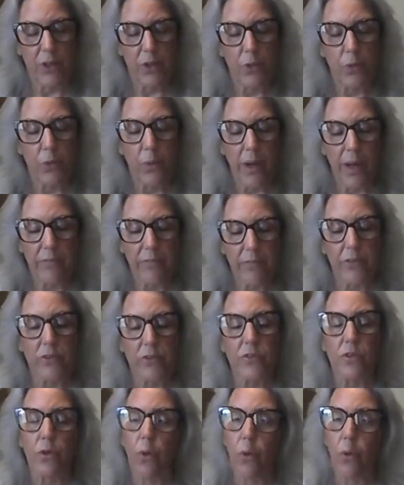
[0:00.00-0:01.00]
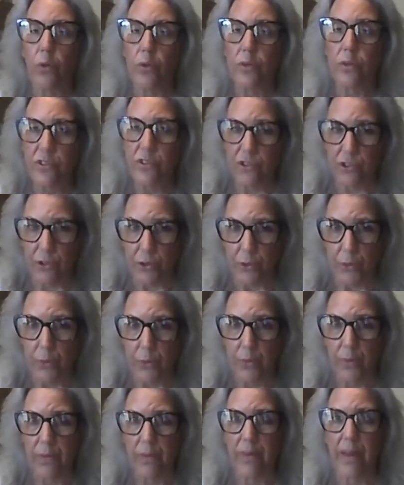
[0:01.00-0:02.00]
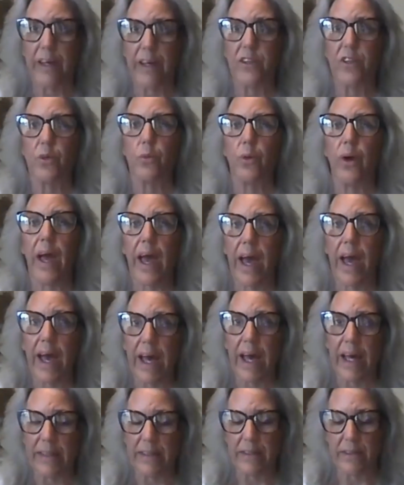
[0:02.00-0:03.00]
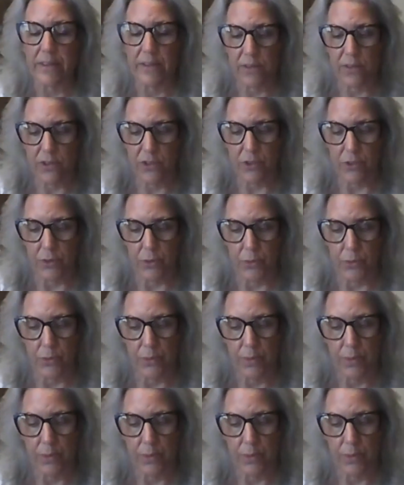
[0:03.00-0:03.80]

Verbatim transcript: Whoever told you that you had to?